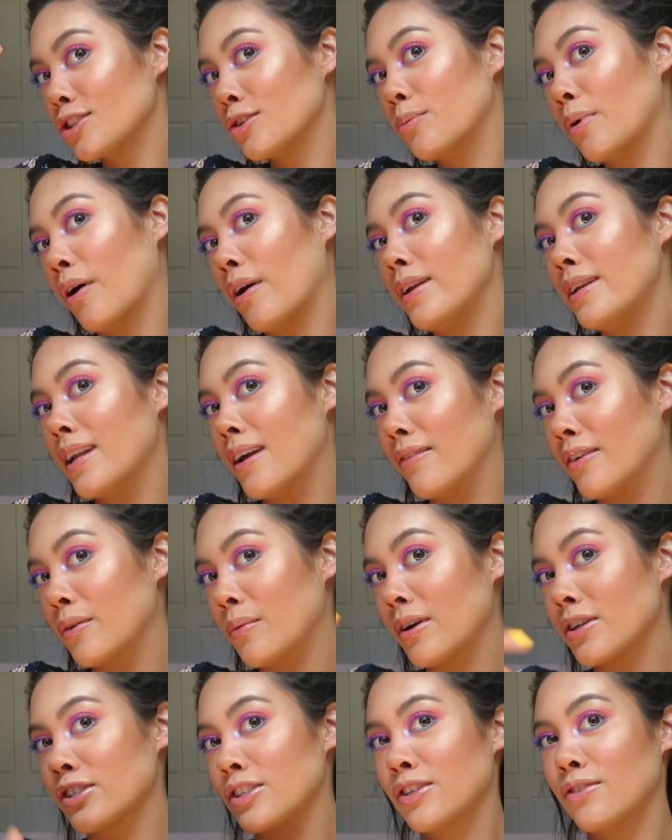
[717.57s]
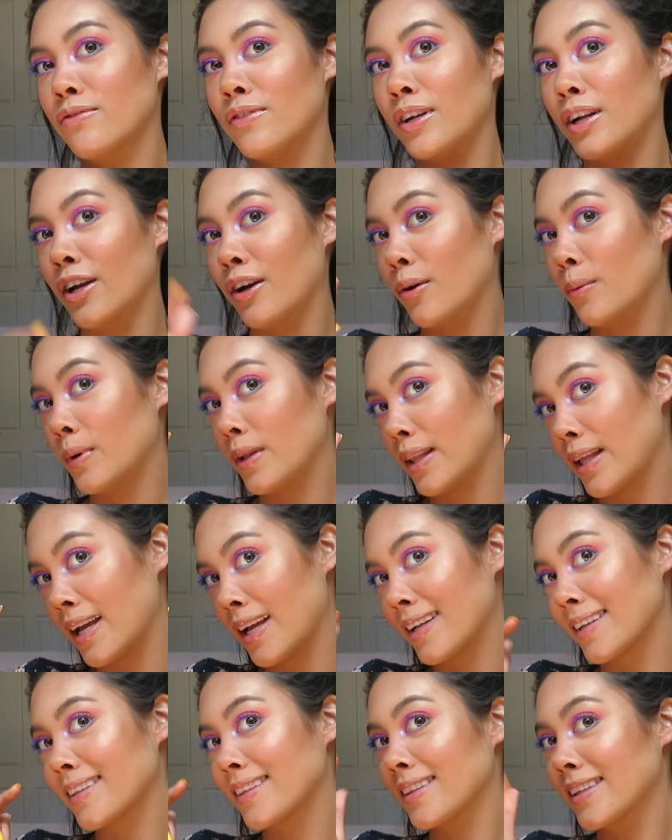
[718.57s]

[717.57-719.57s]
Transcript: She'll probably never watch this video, but like